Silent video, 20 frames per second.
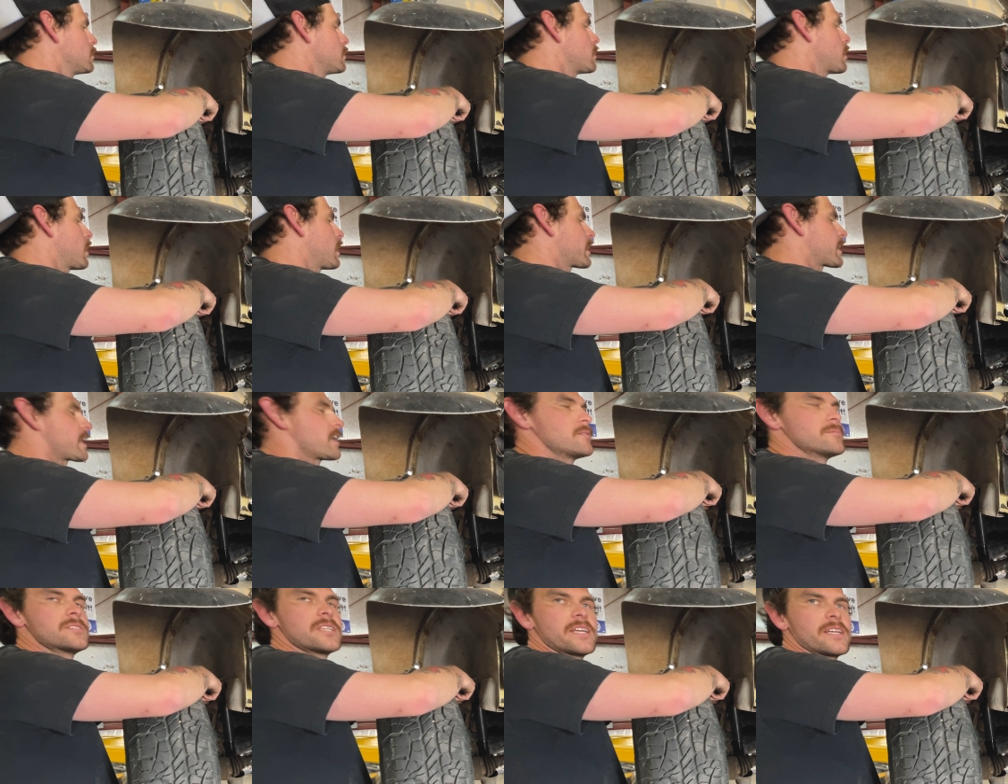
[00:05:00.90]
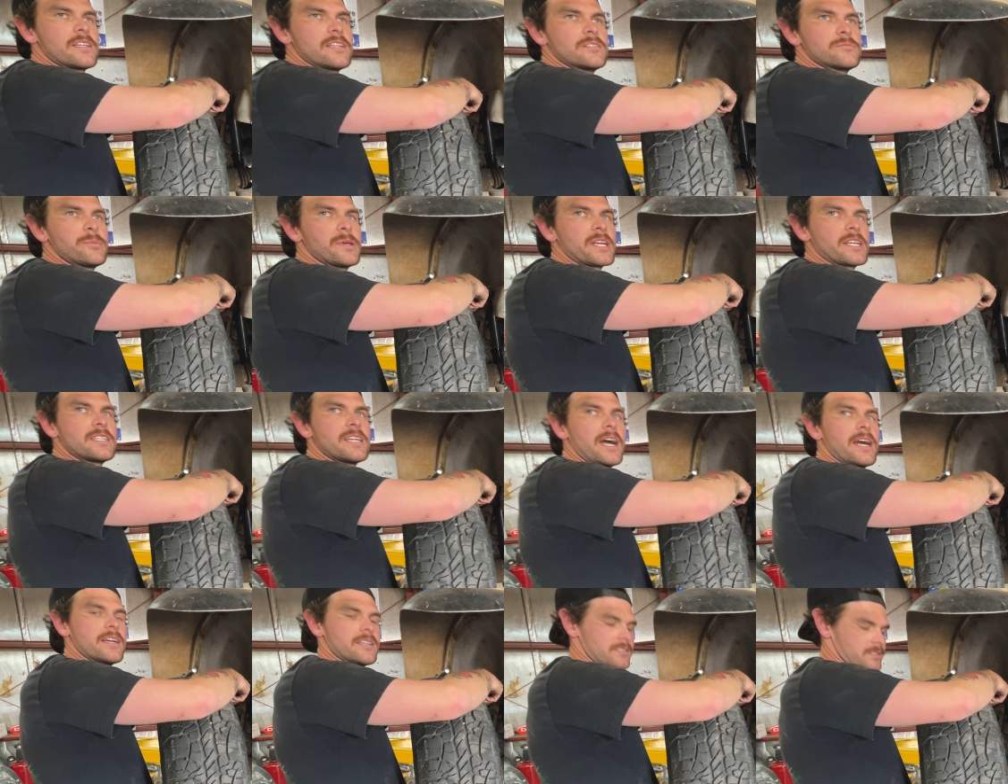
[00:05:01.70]
I like how I'm saying these big
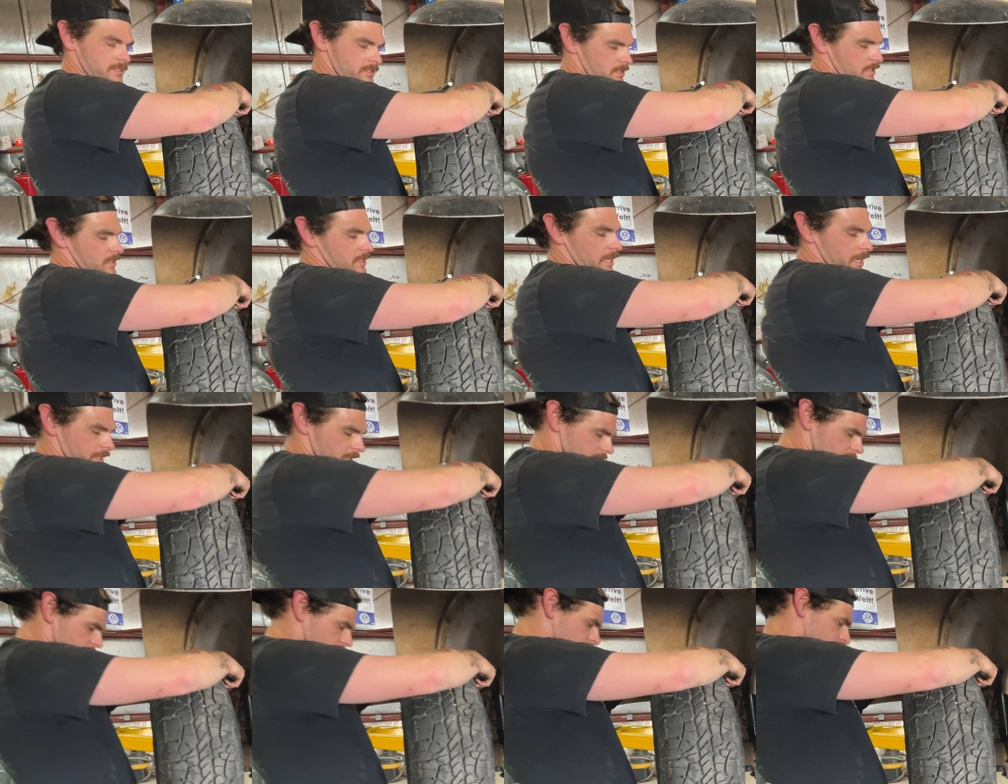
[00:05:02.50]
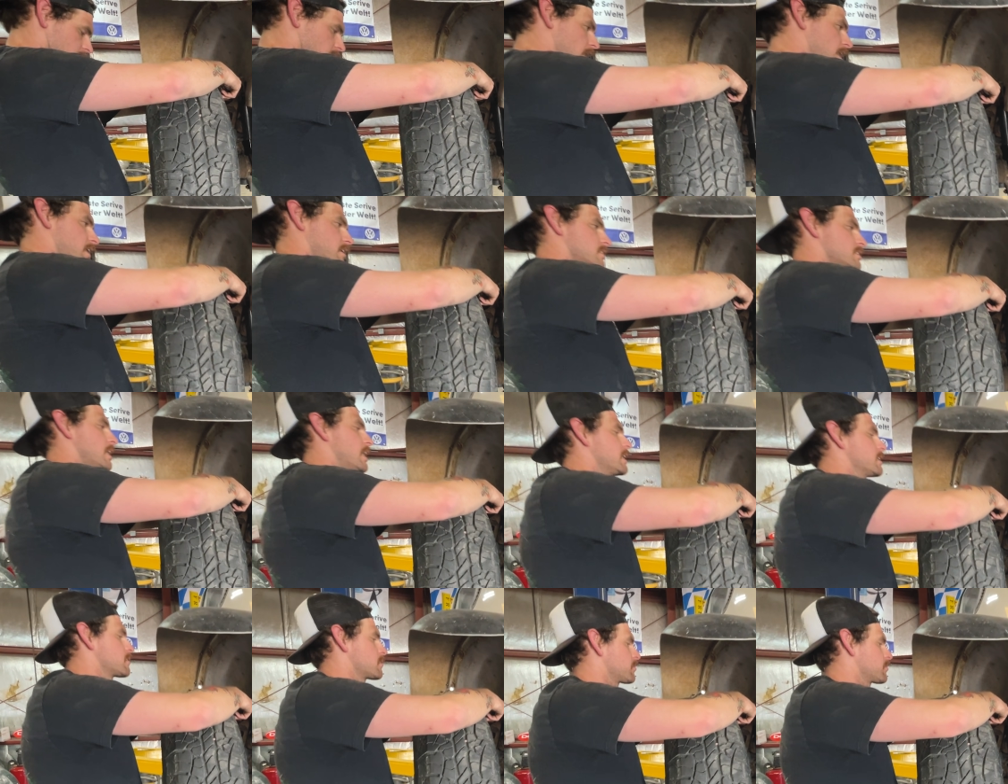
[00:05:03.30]
tires. It's like the stock size.